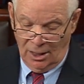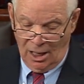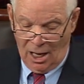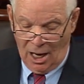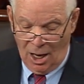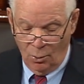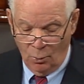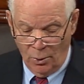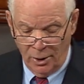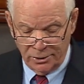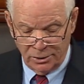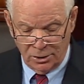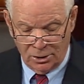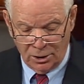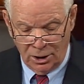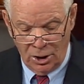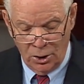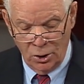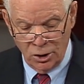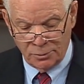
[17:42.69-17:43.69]
I want to
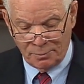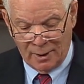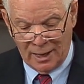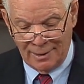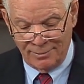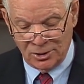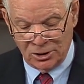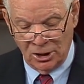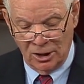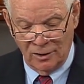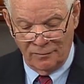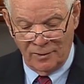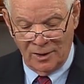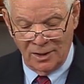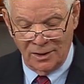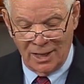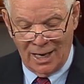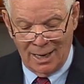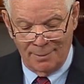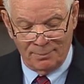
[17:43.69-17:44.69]
close by
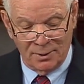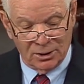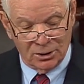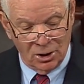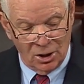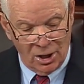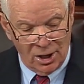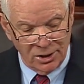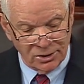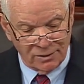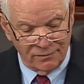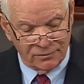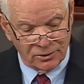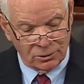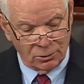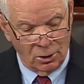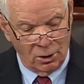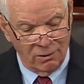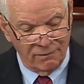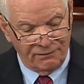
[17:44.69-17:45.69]
observing that because of
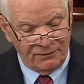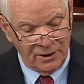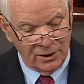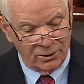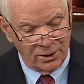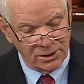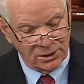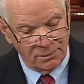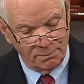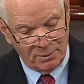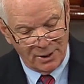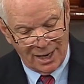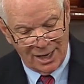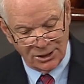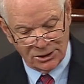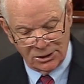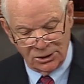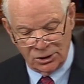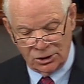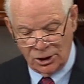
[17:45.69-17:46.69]
strong feelings and
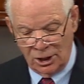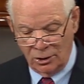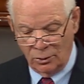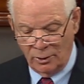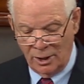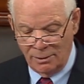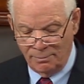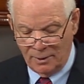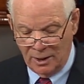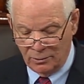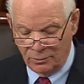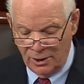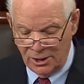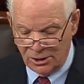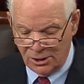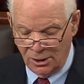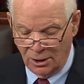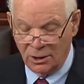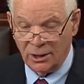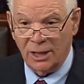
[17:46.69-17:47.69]
passion generated by
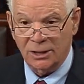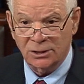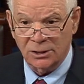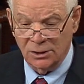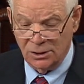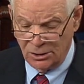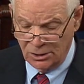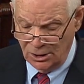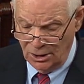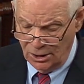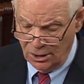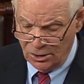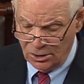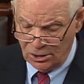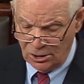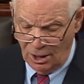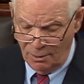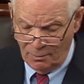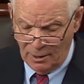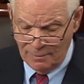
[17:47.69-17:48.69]
recent elections,
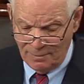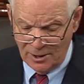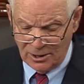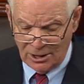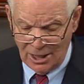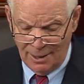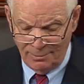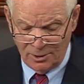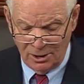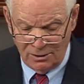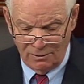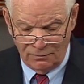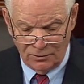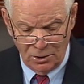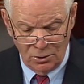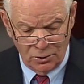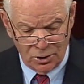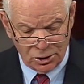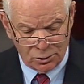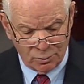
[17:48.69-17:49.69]
some might be tempted to
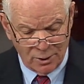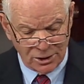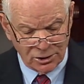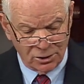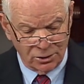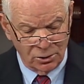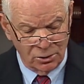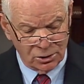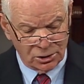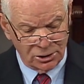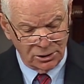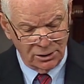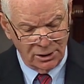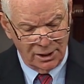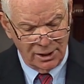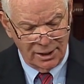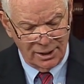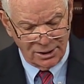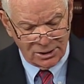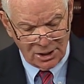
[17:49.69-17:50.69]
view this
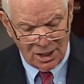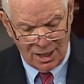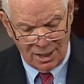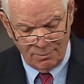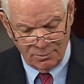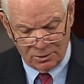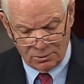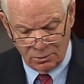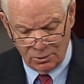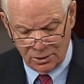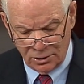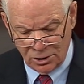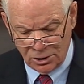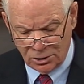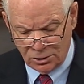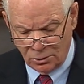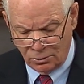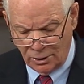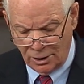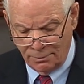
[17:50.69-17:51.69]
resolution and its aim through a
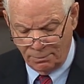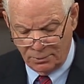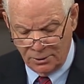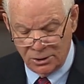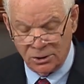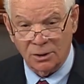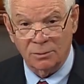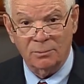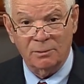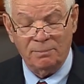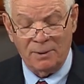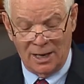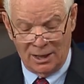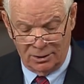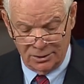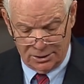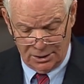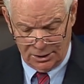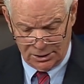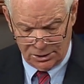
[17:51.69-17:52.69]
distorting prism of
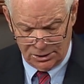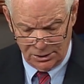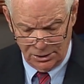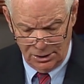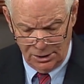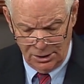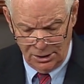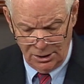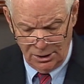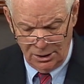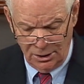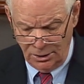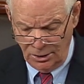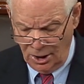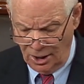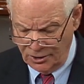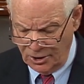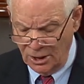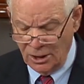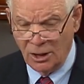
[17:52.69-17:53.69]
politics.
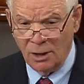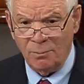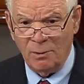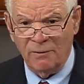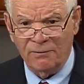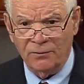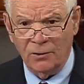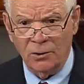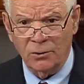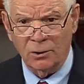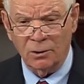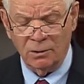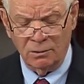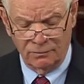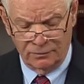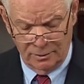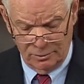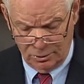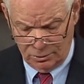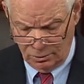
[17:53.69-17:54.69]
Nothing could be further
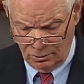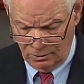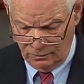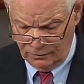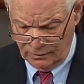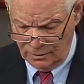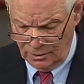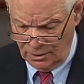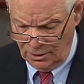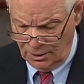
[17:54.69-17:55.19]
from the truth.